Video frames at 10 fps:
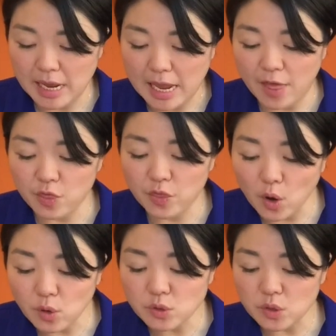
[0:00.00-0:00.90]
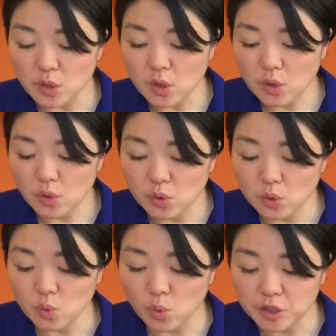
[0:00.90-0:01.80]
and those
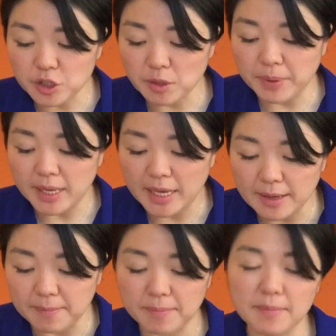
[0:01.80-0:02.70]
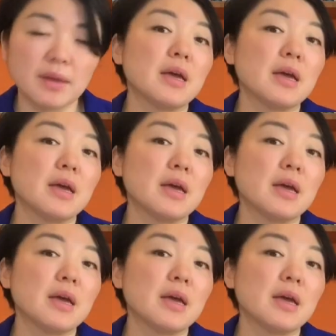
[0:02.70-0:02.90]
who worship him